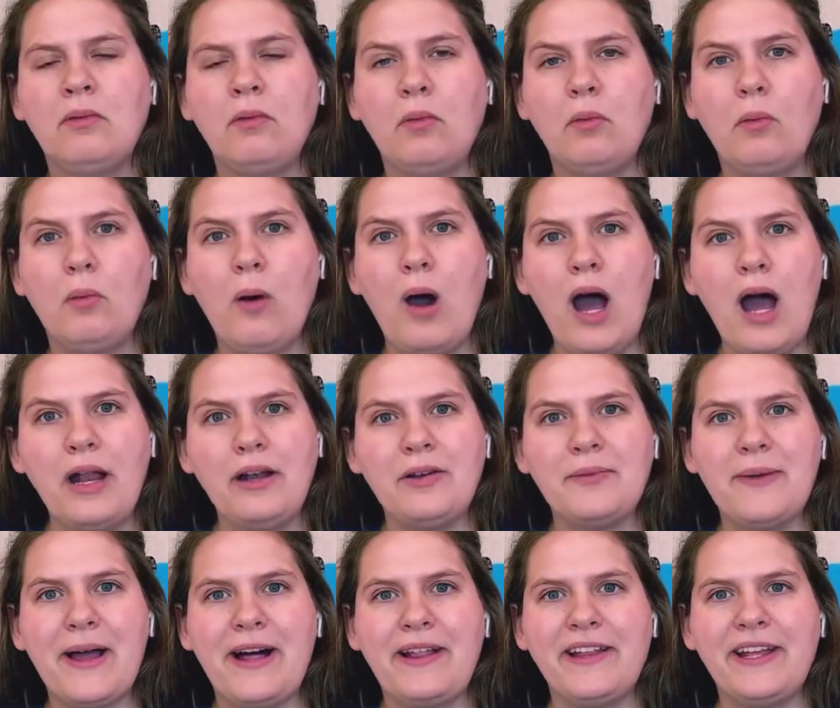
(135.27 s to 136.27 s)

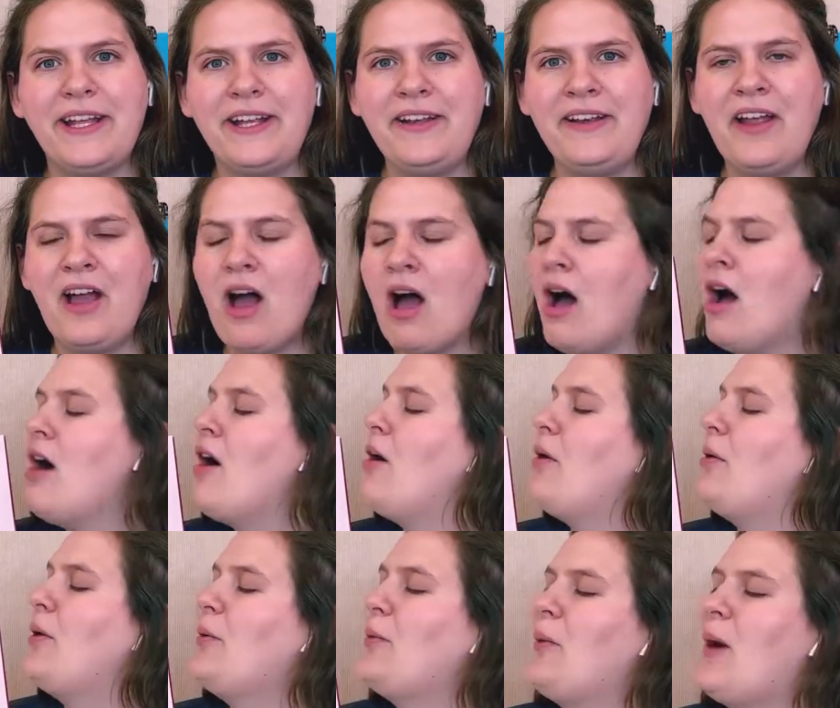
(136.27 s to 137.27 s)
Watermelon?
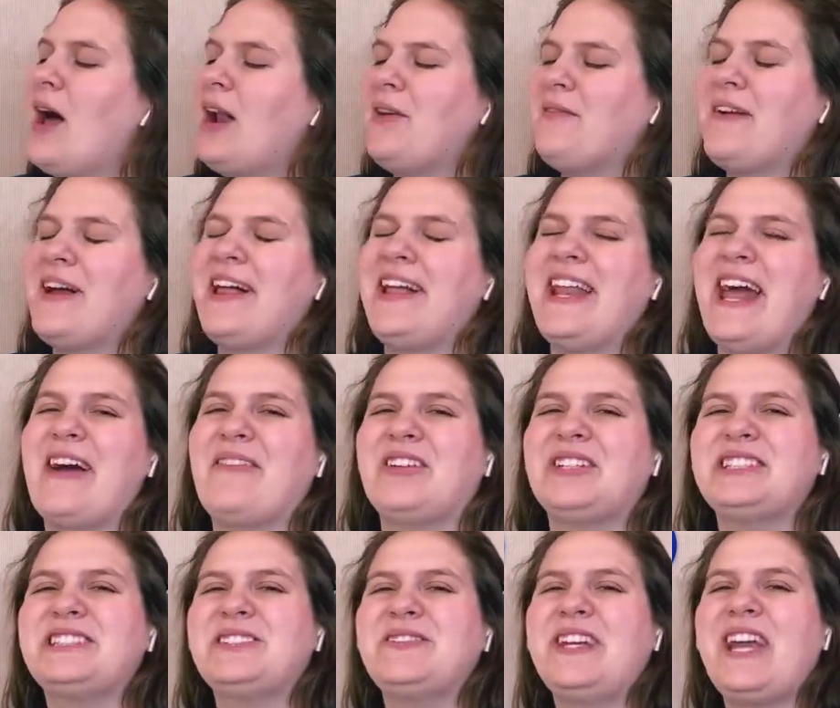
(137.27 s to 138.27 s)
Well, watermelon
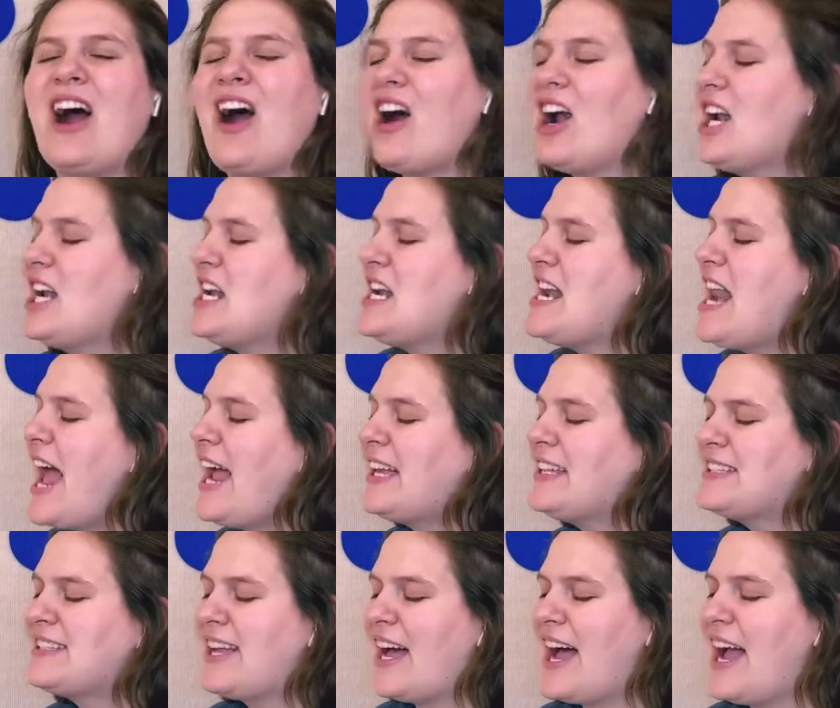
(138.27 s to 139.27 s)
happens to be our
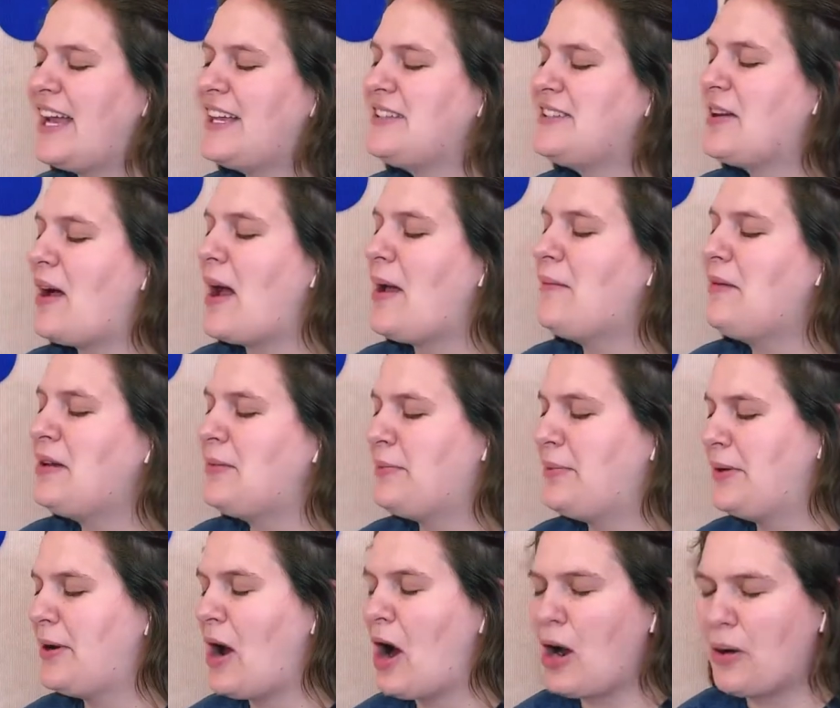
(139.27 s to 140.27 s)
next sign, so I'm going to
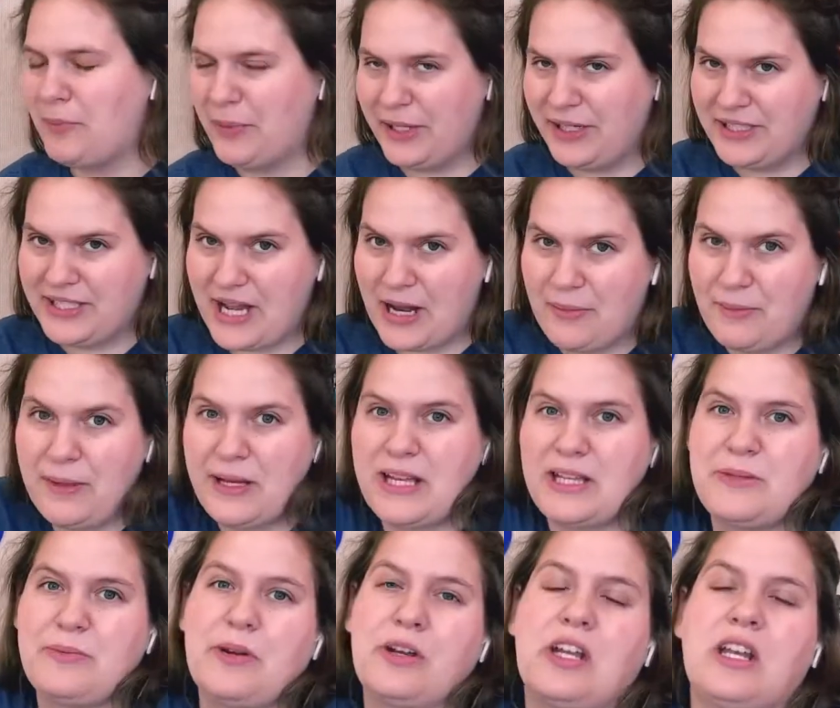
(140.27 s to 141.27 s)
put our book down
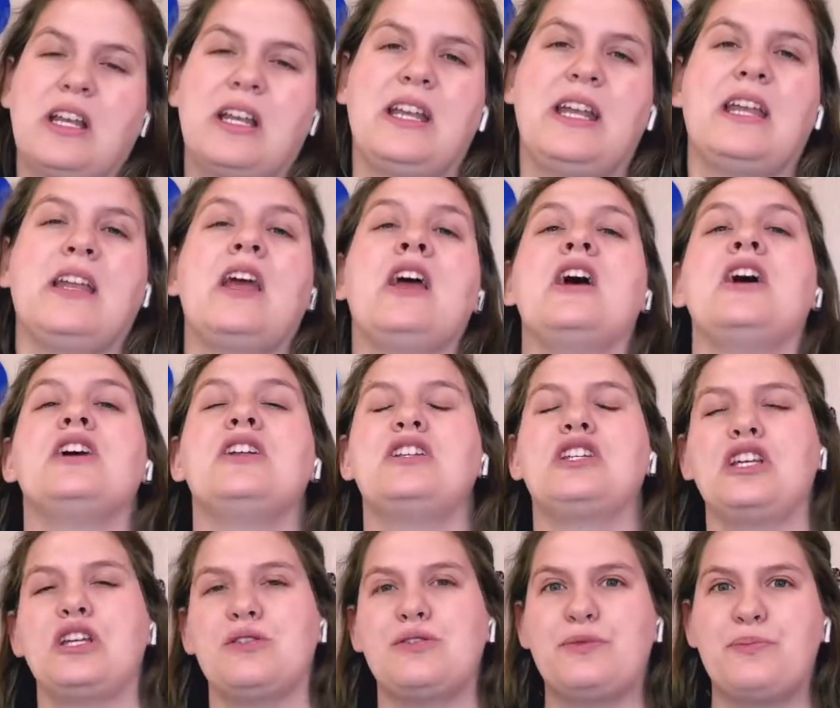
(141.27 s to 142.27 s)
because we're going to need to
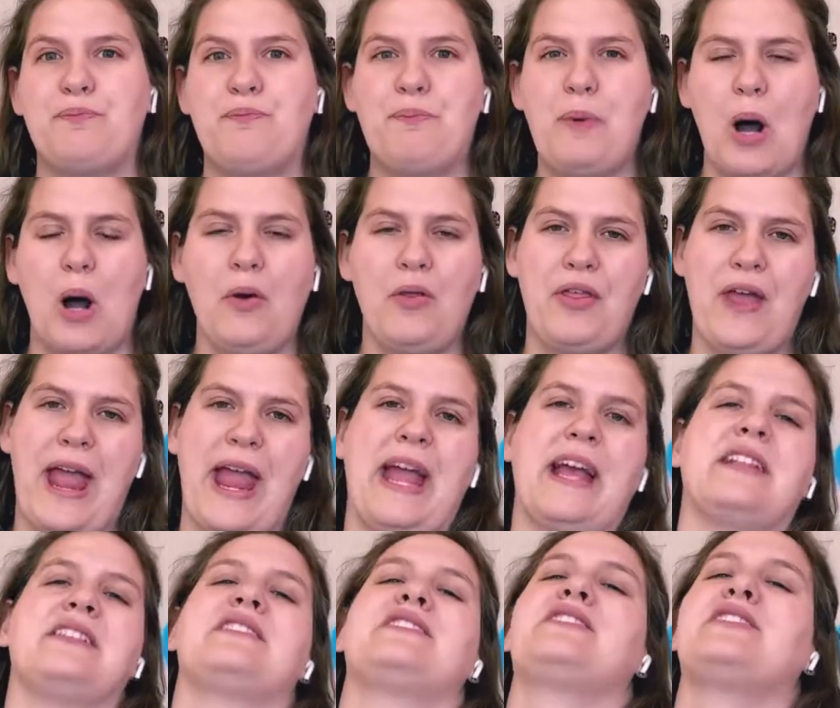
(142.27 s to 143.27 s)
use both
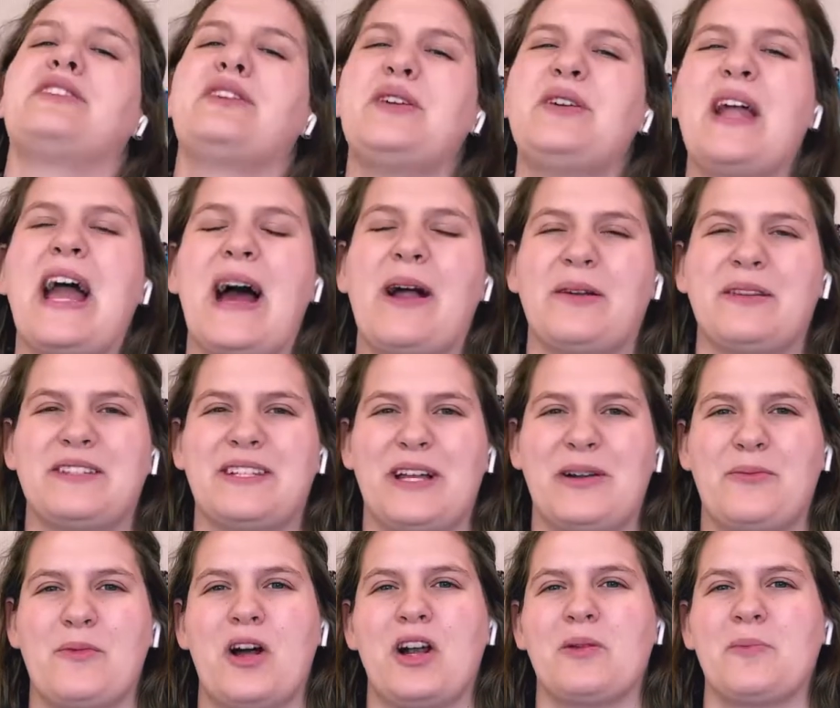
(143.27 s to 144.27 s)
hands to learn how to
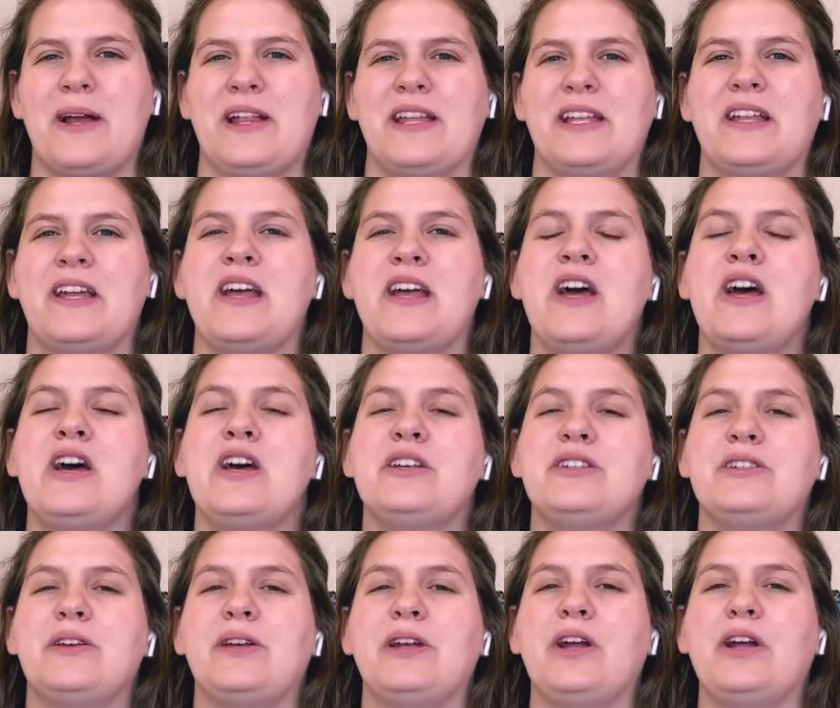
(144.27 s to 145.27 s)
sign watermelon.
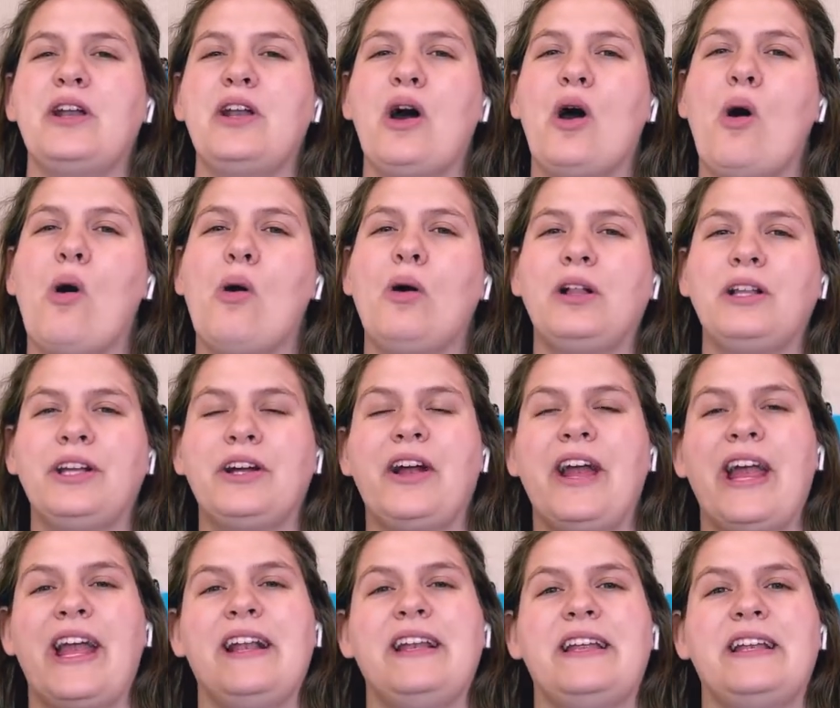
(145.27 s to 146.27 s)
So you're going to hold your
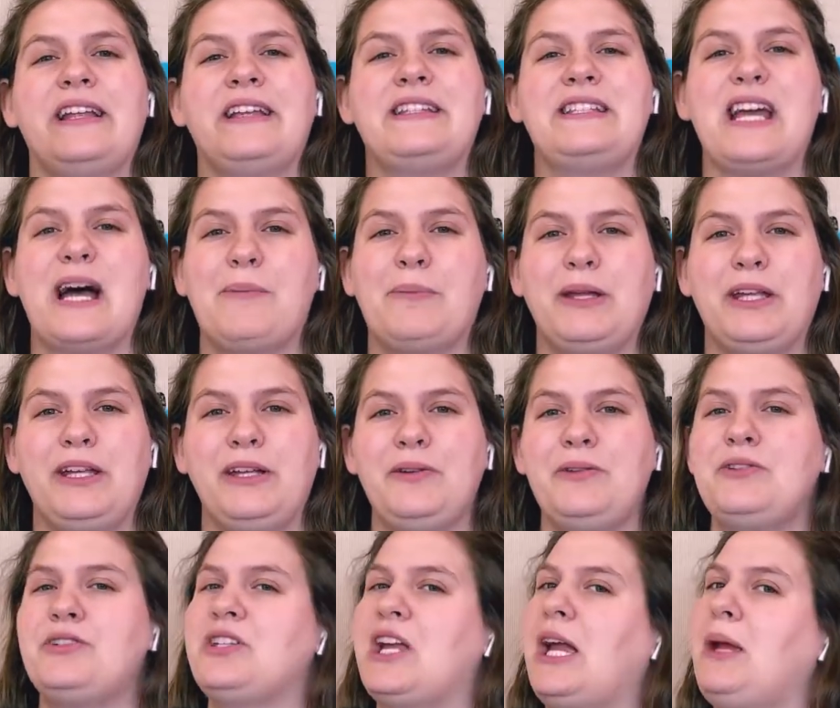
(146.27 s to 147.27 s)
hand in a W
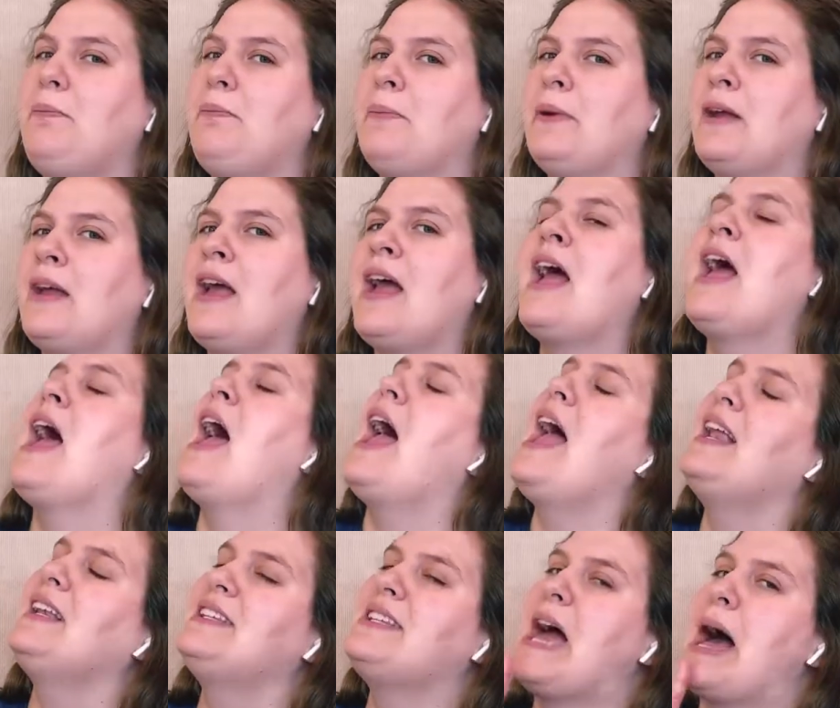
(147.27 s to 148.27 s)
shape
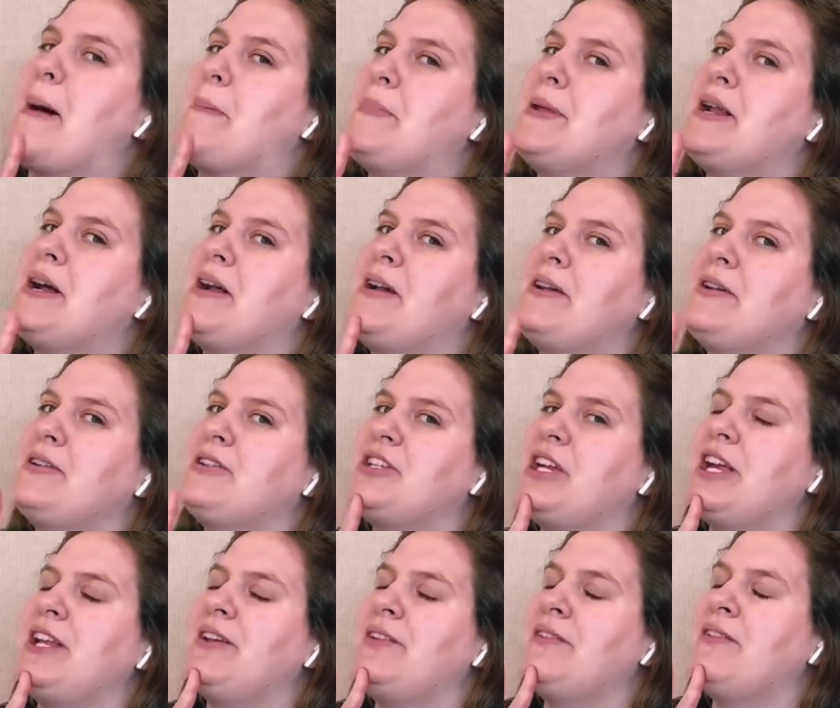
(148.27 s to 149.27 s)
and tap it on your
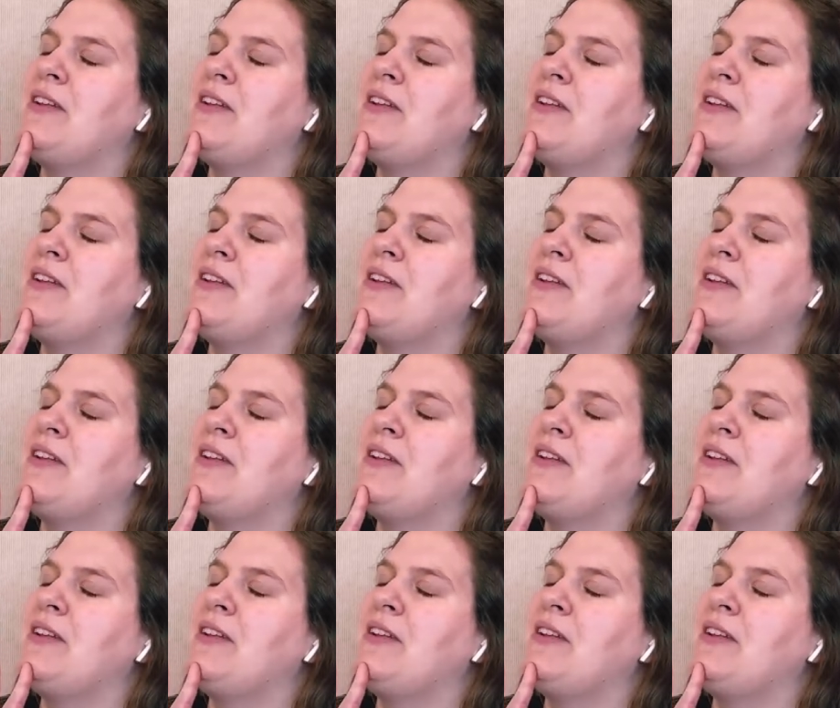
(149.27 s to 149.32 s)
chin.